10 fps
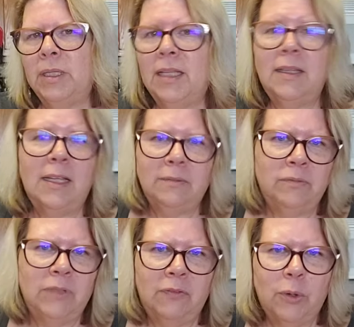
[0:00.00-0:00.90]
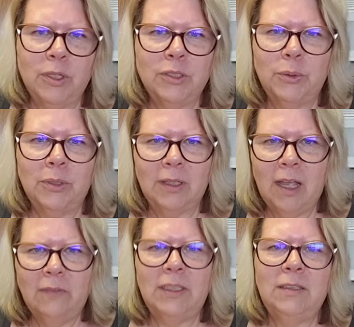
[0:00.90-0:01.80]
then they, of course, grew to
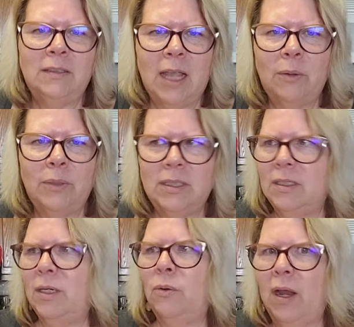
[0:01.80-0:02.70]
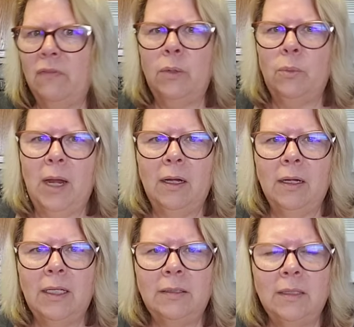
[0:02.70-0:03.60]
love it. And now it's, everywhere.
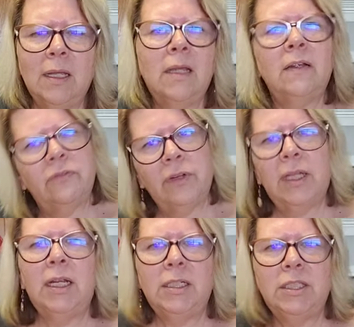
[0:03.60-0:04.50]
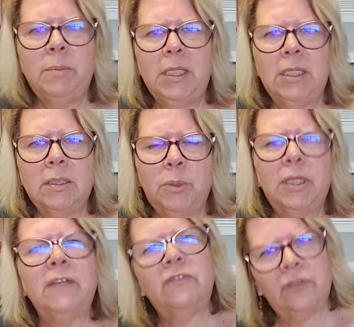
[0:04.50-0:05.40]
And friggin' HEB is
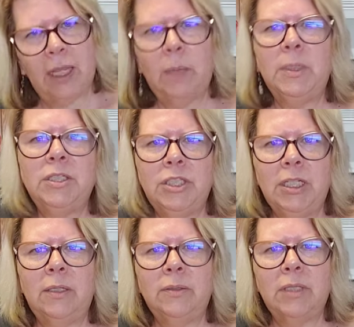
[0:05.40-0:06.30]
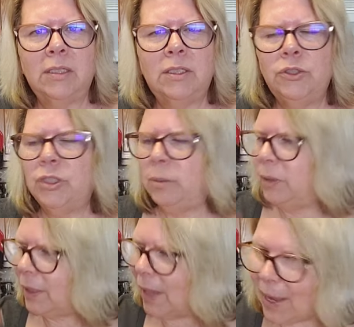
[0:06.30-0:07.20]
putting flaming Cheetos on sushi.
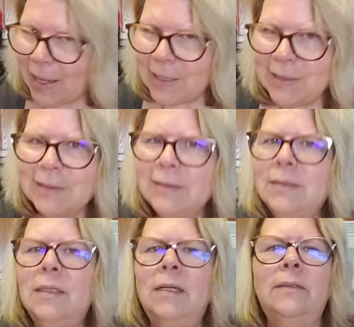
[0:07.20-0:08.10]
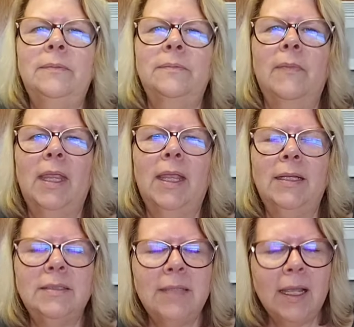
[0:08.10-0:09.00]
But hey,
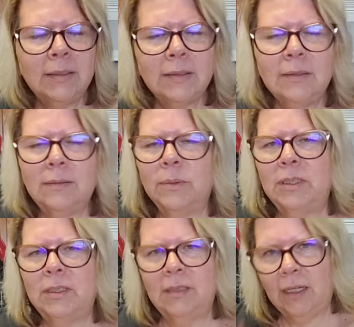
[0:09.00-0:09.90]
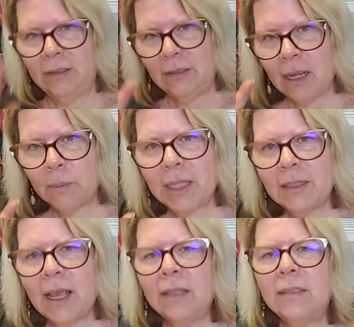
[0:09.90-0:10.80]
it's Texas. We're just not going to talk about
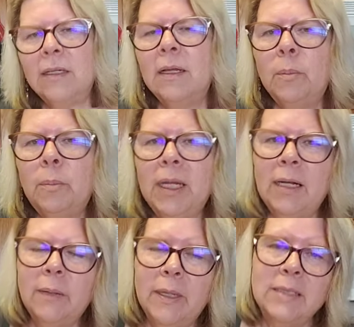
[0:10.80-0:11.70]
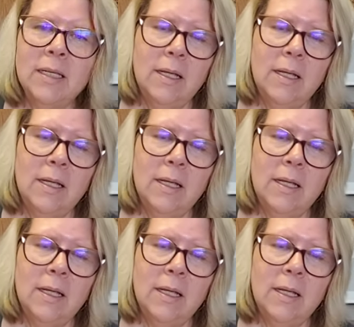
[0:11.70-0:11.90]
that. But anyways,